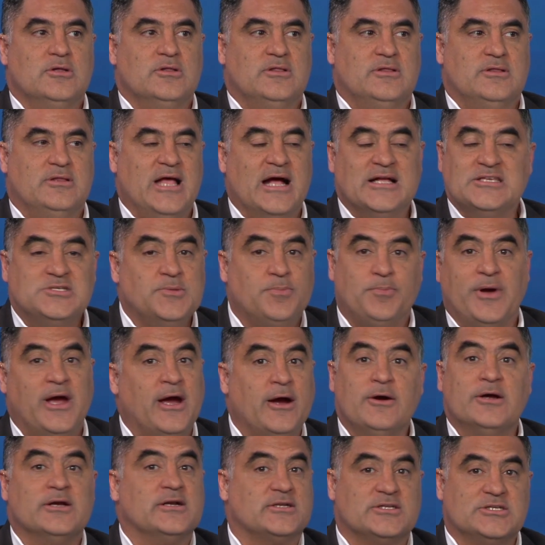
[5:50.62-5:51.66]
that's
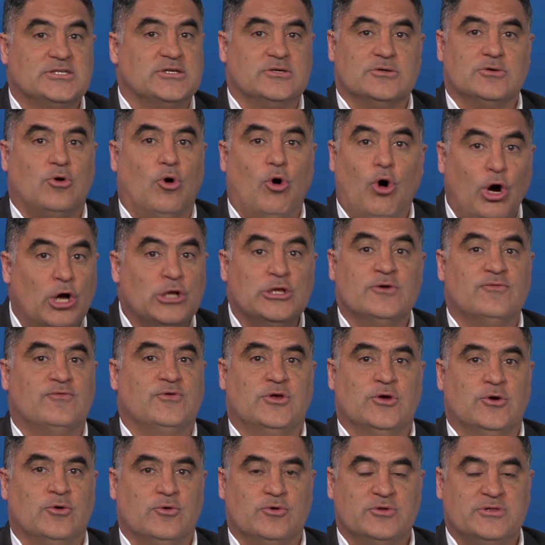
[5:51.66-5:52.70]
apparent to all of
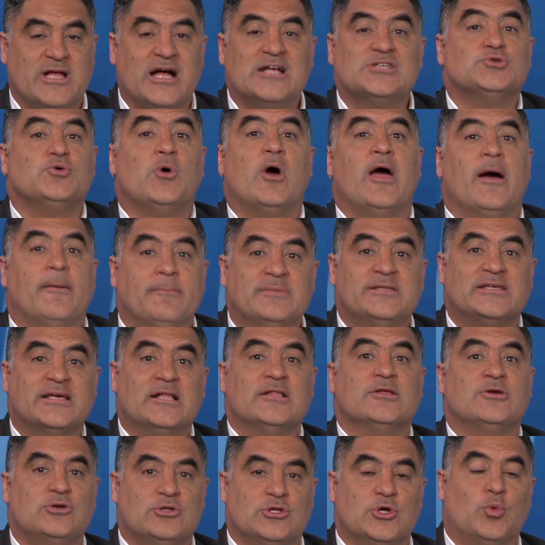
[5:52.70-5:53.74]
you. That's why I'm
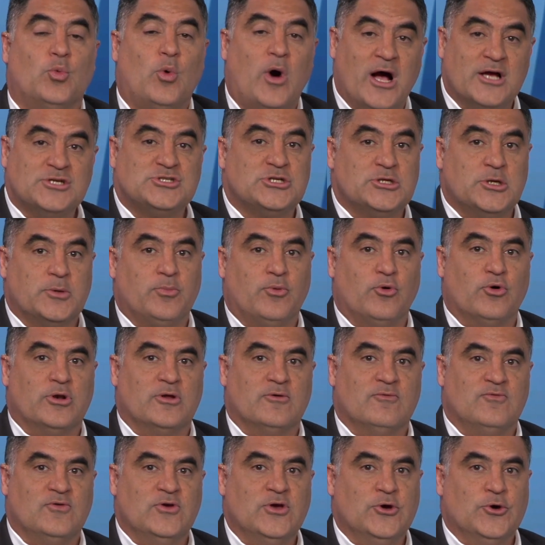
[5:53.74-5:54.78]
telling you the Washington point
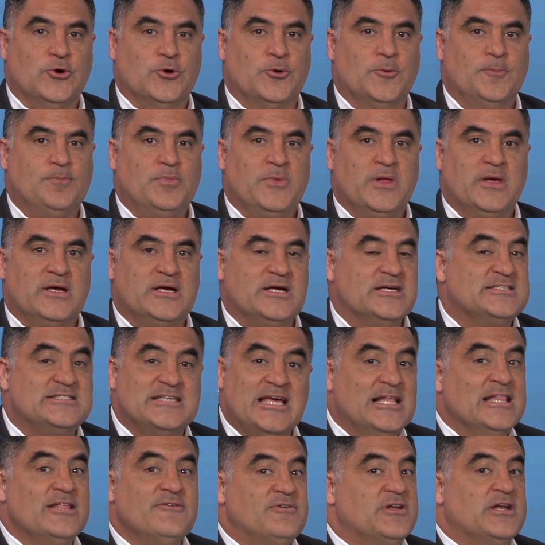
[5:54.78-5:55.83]
of view, because
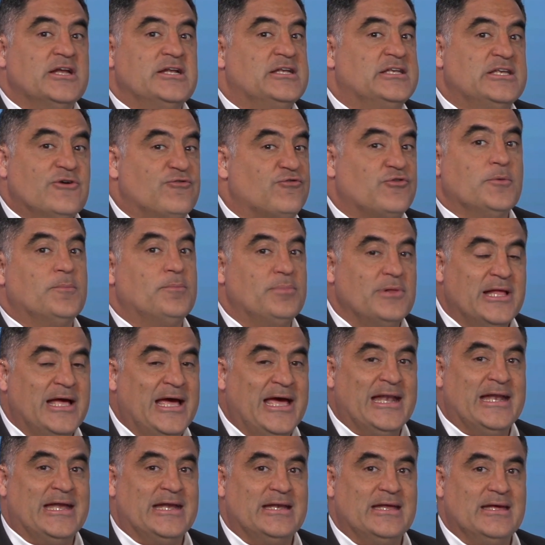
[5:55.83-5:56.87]
they live in a different
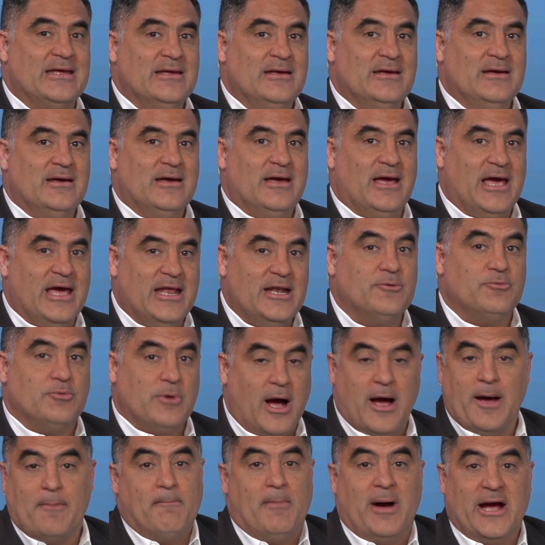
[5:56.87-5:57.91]
planet. And
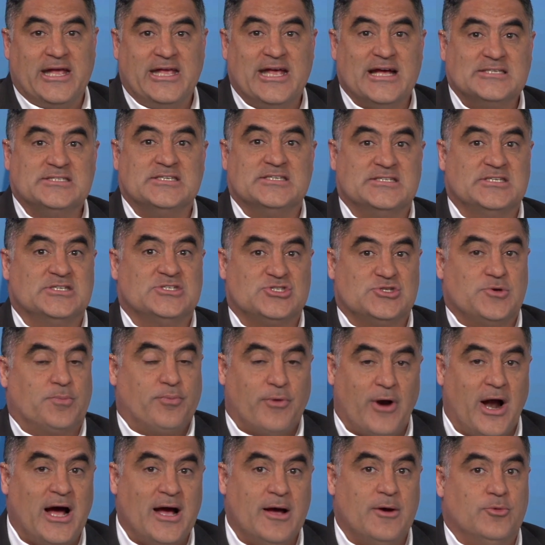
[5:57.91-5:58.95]
my guess is
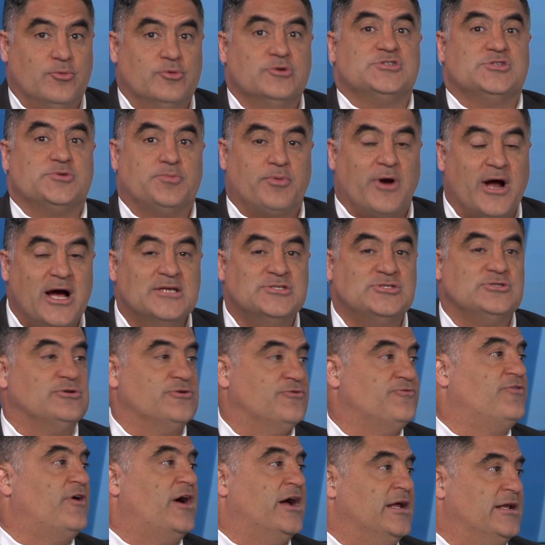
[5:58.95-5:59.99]
it would surprise you to
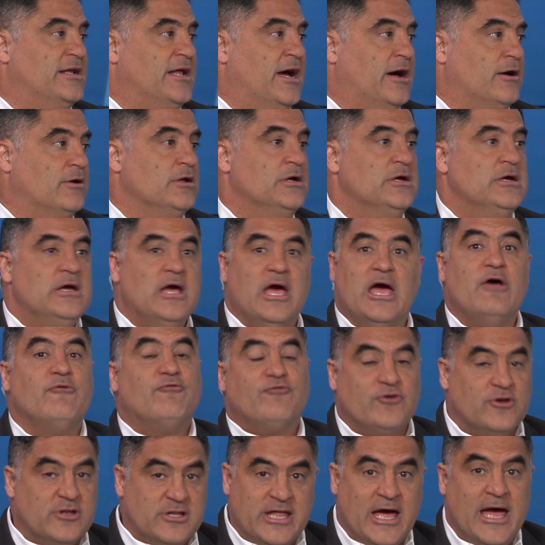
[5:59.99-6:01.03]
find out. And
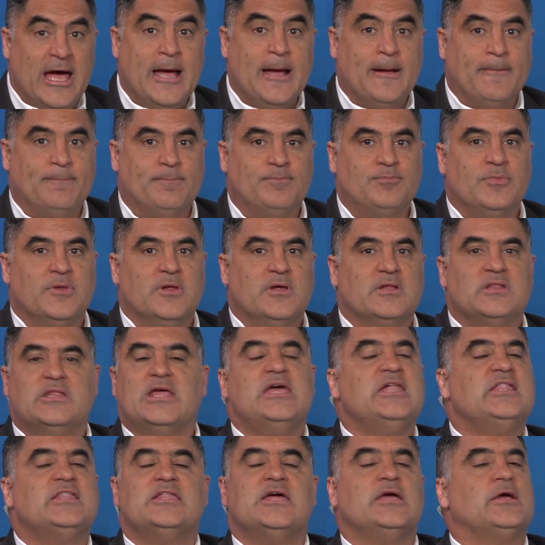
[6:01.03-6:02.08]
for them, they
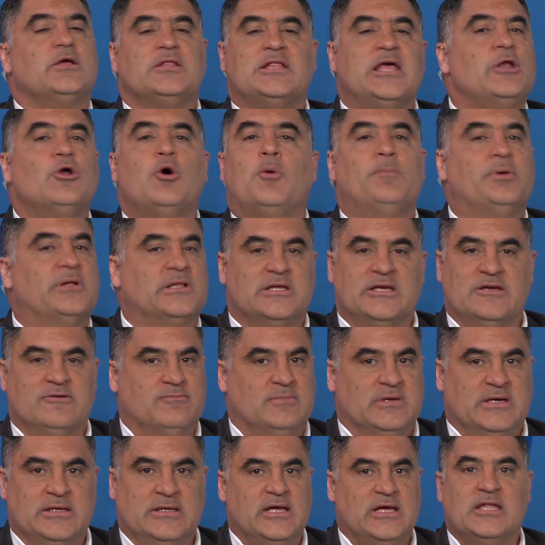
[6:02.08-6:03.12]
think, they don't believe
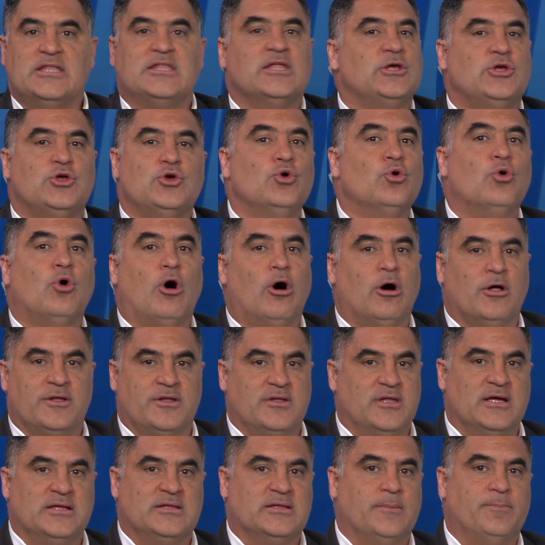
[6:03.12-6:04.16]
me. think you all
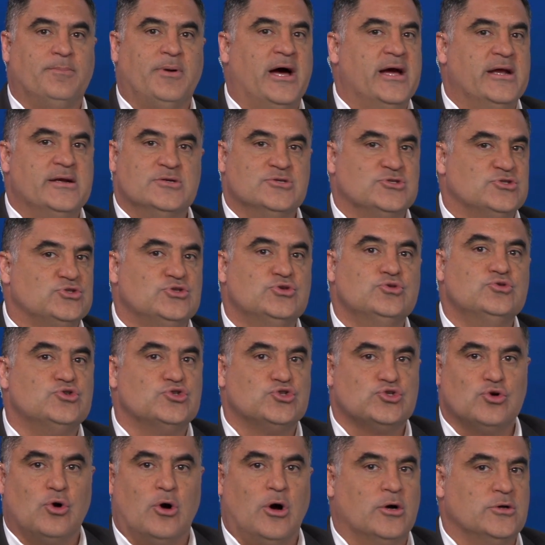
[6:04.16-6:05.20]
think that Biden is too
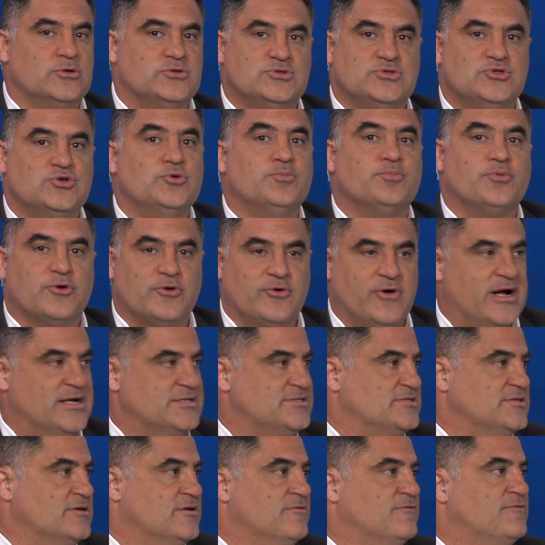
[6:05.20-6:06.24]
strong, too
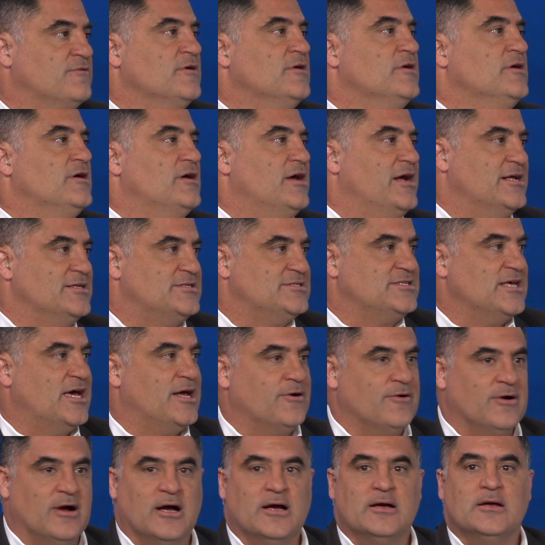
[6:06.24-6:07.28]
progressive, et
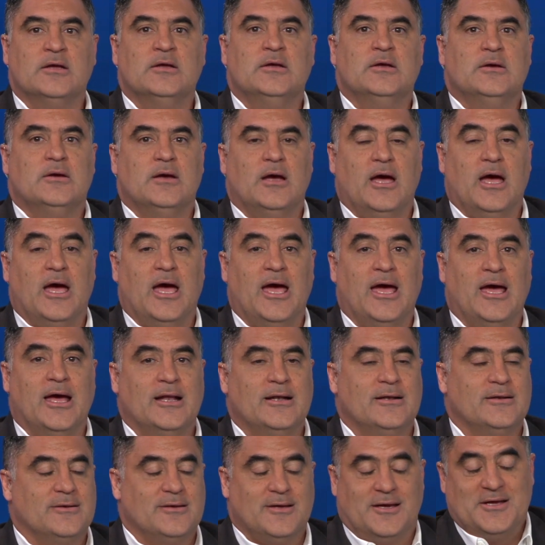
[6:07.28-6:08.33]
cetera.
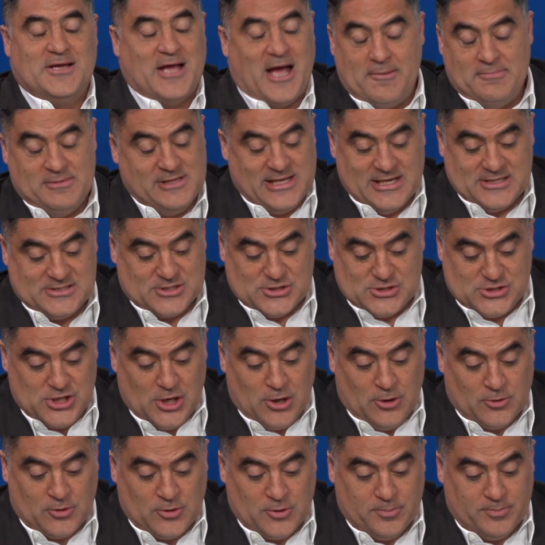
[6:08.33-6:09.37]
And I mean, that's a
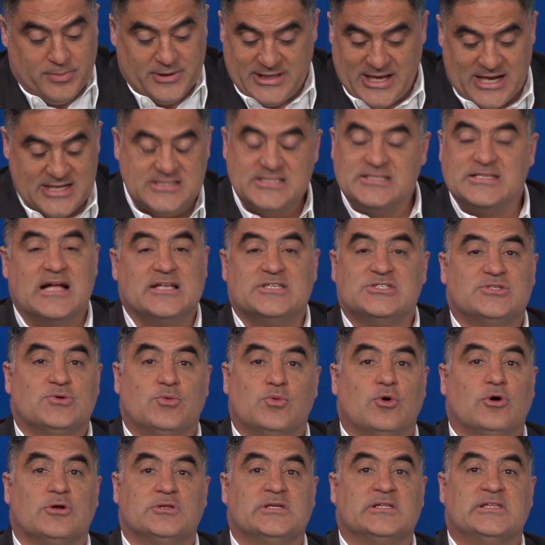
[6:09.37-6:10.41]
joke, but that's the
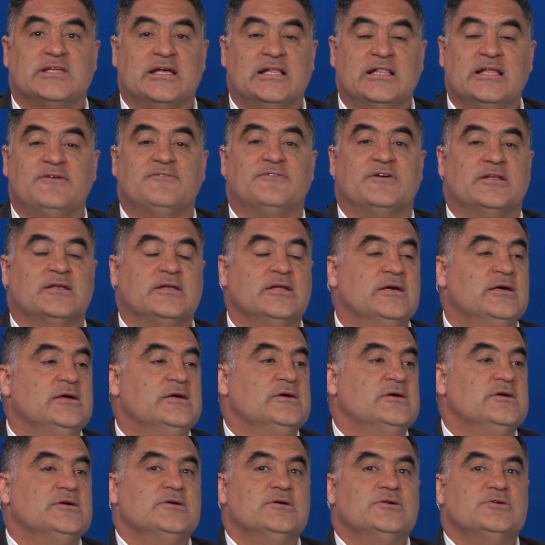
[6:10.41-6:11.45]
world that they live in.
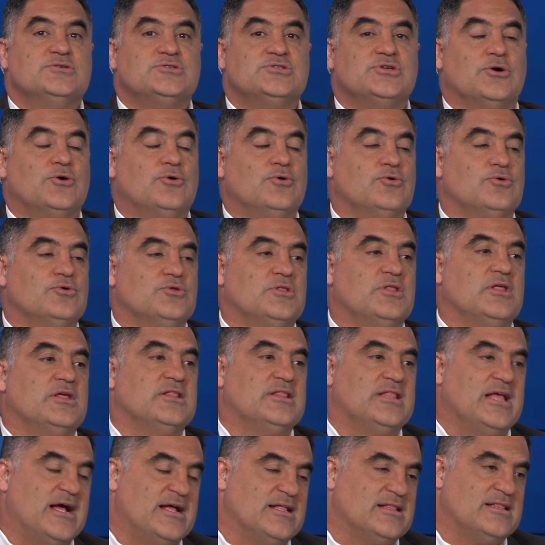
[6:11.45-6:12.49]
So
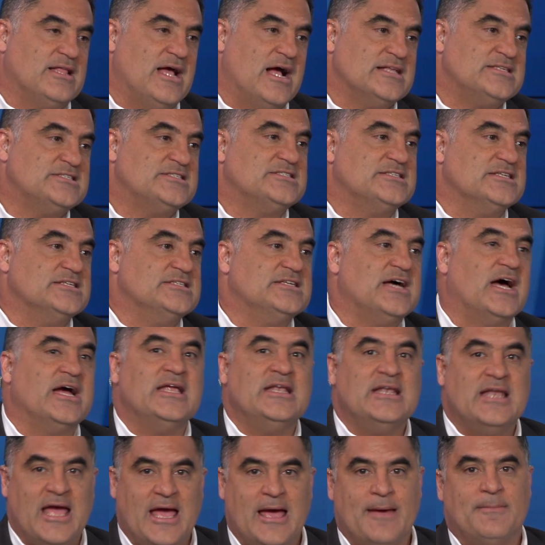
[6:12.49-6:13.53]
that's the
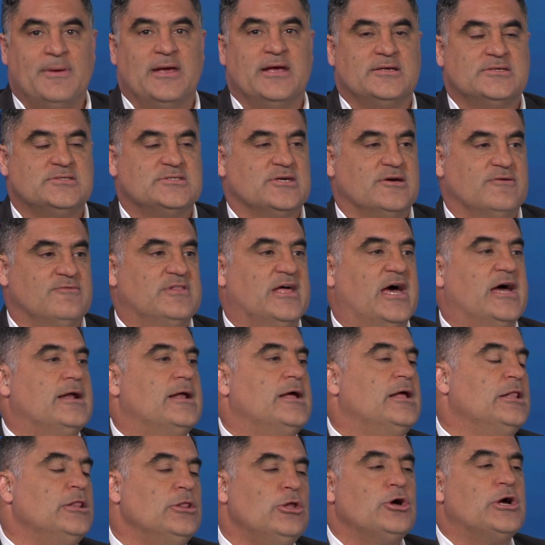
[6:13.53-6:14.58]
dynamics of that.
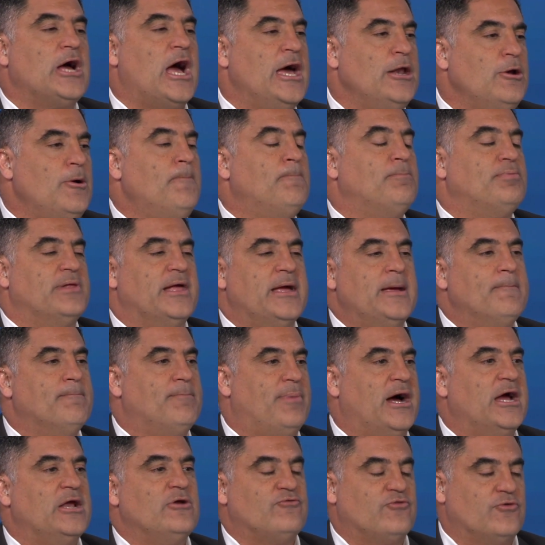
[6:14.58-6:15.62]
And look, I don't blame
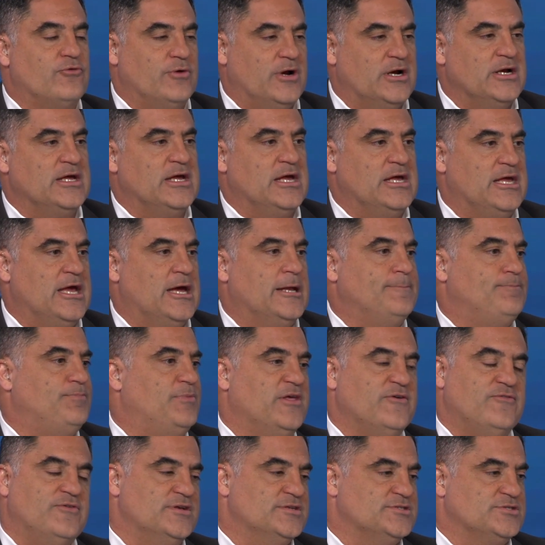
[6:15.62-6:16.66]
Biden for running again
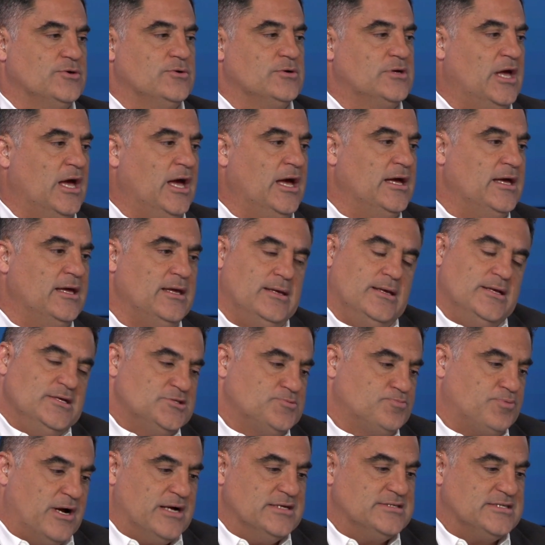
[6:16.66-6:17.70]
if he's okay, he's
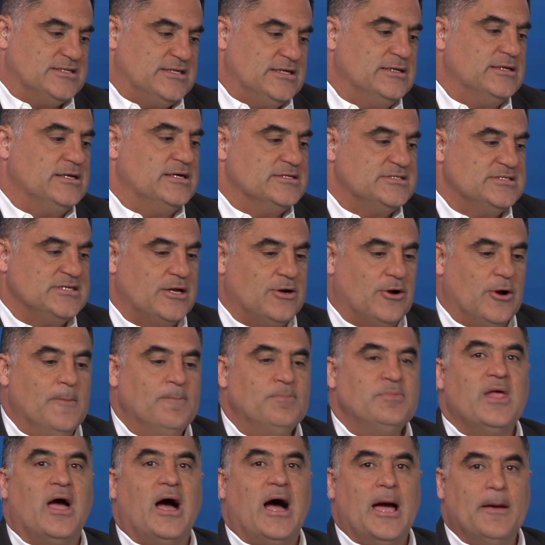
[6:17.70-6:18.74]
president, et cetera.
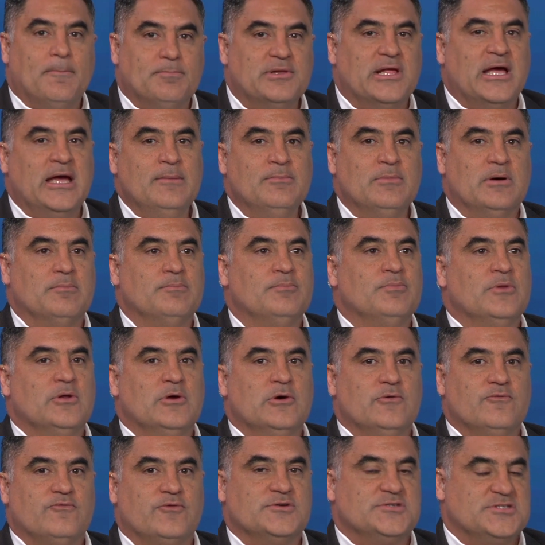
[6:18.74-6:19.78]
I blame him
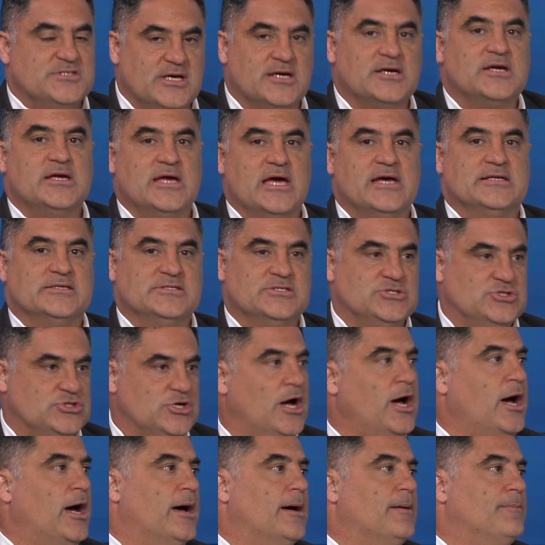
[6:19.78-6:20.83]
for sucking at his
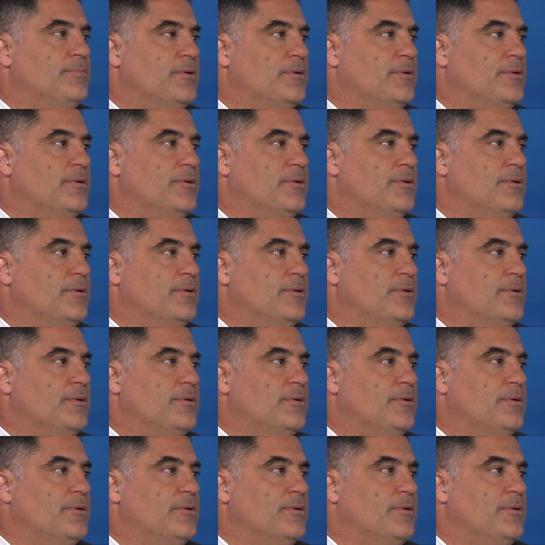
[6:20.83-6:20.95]
job